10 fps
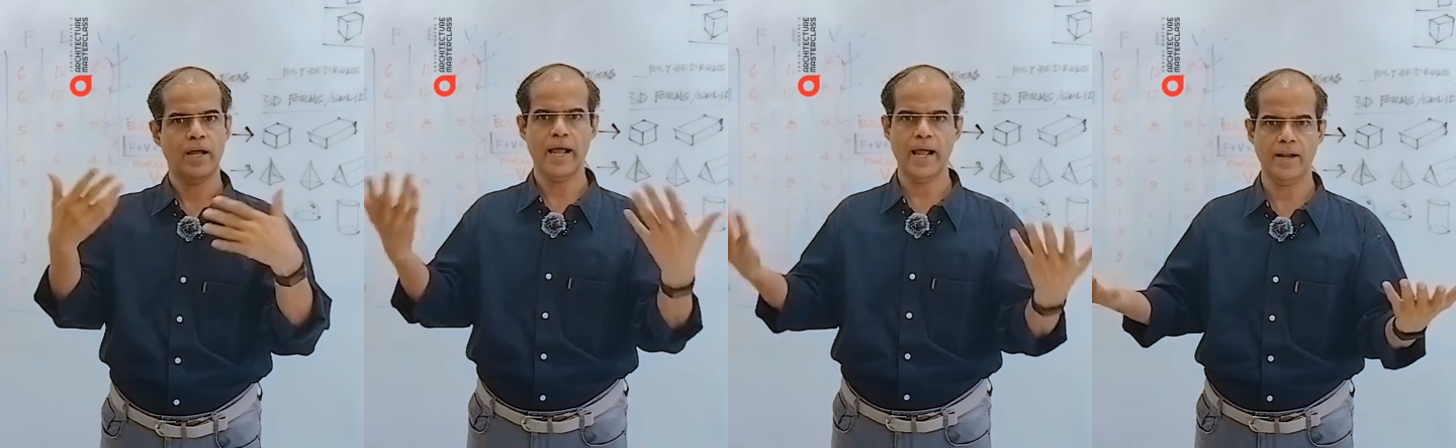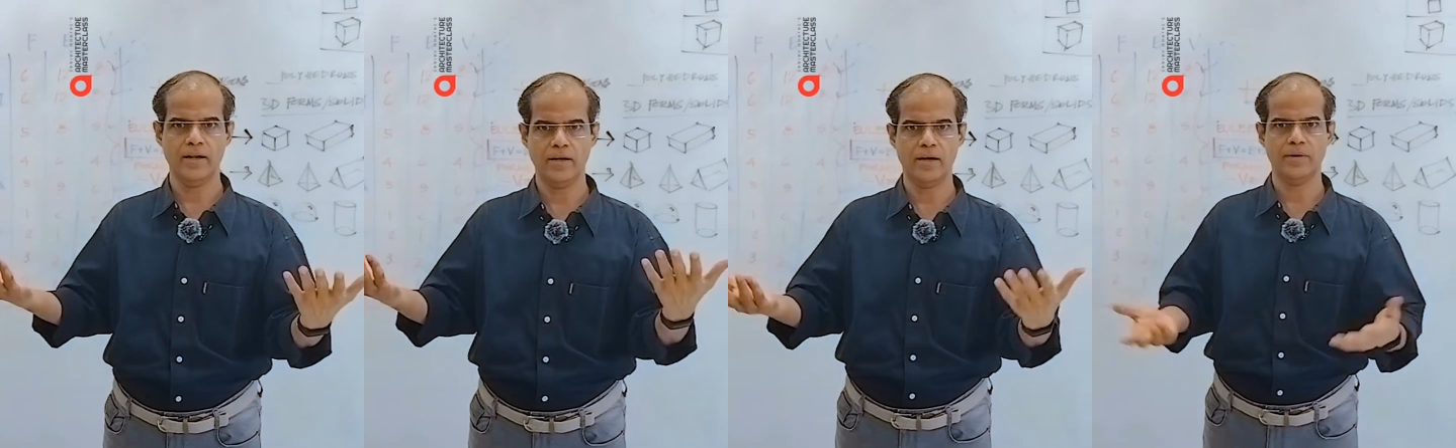and
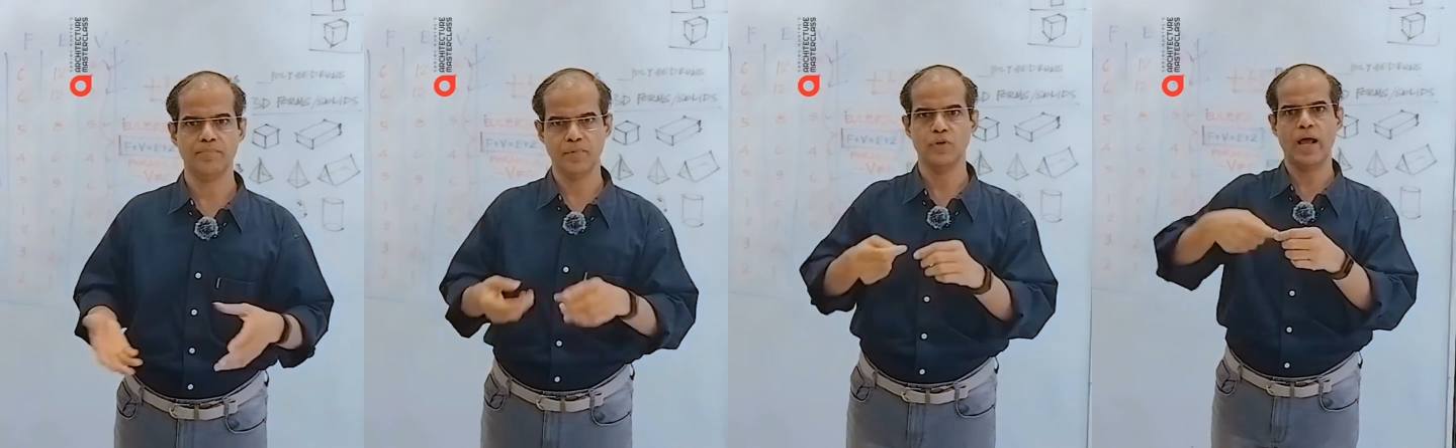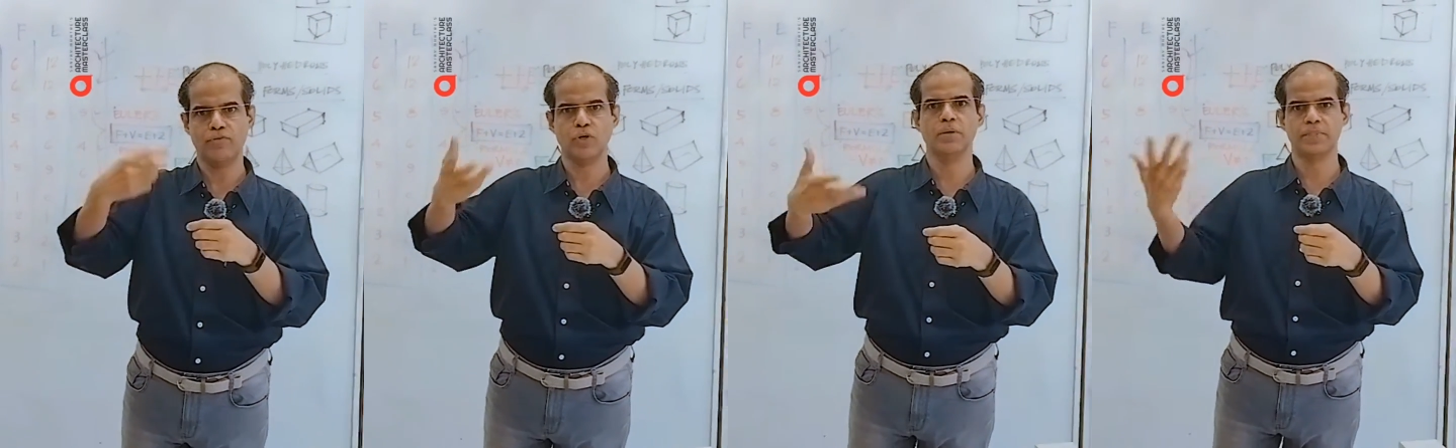you'll have to
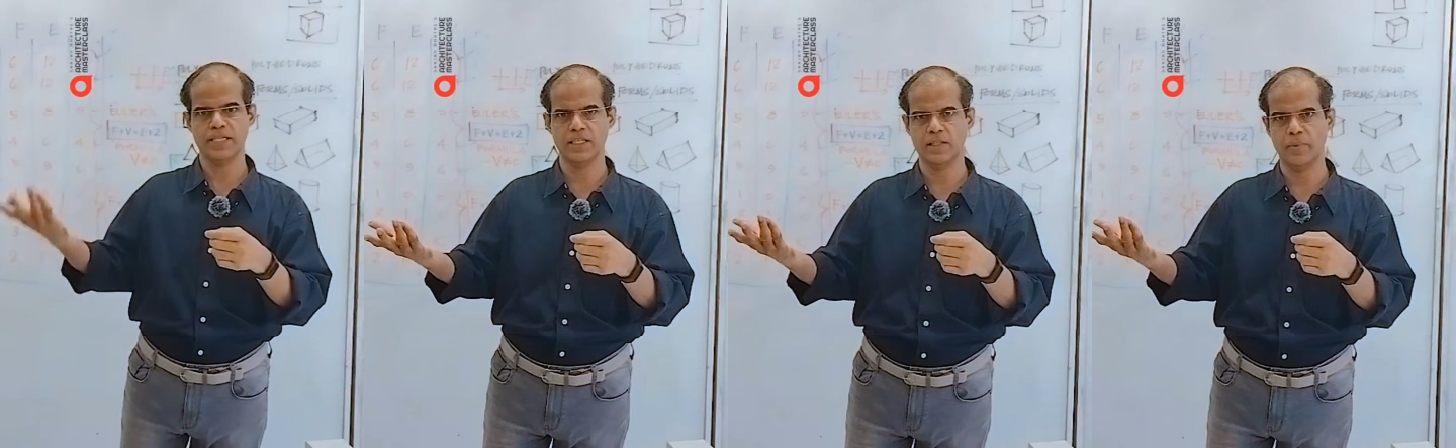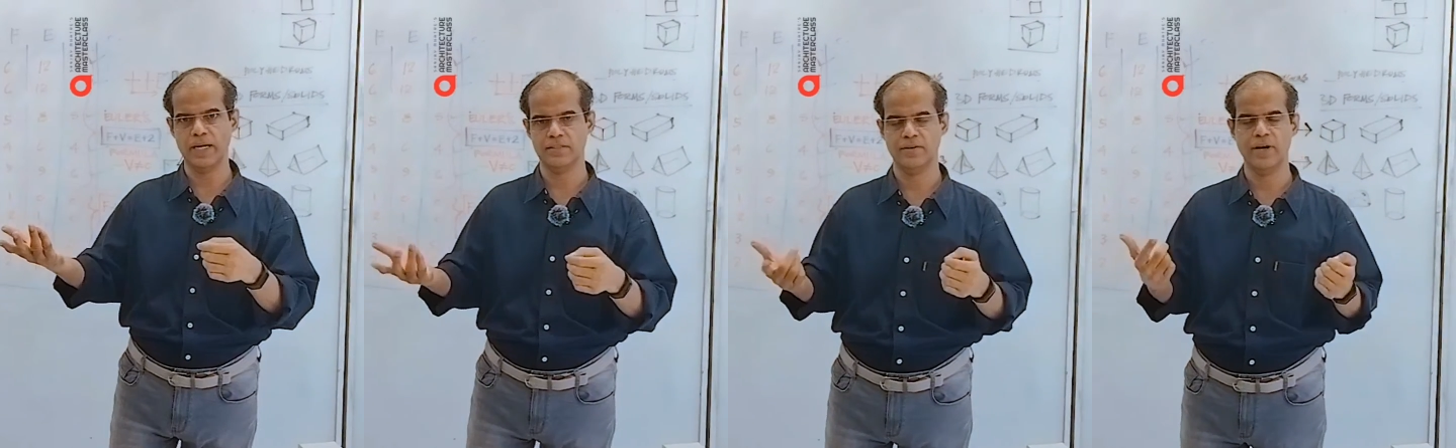keep changing the
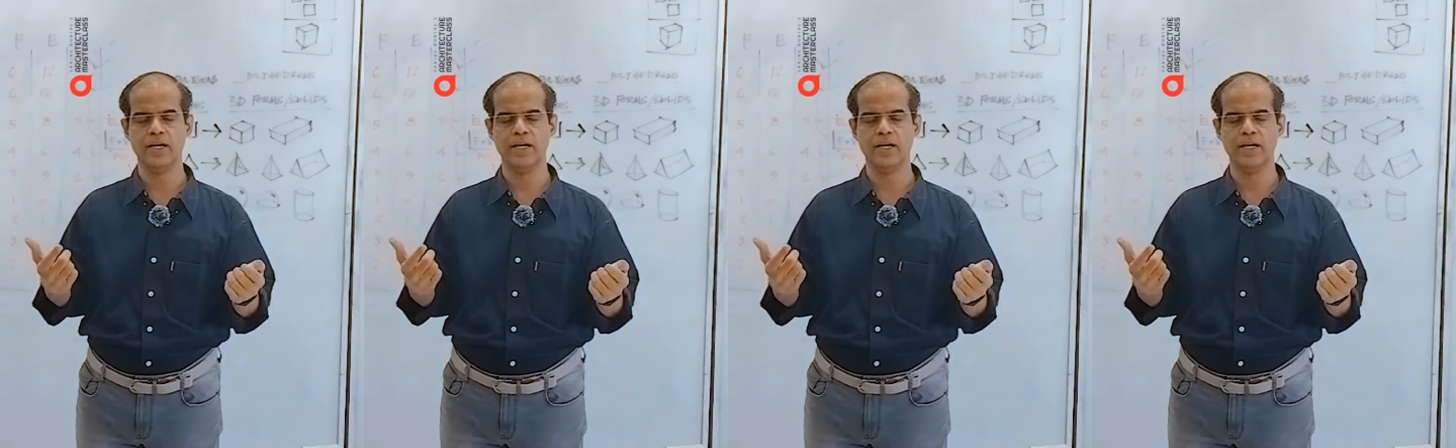blades, right?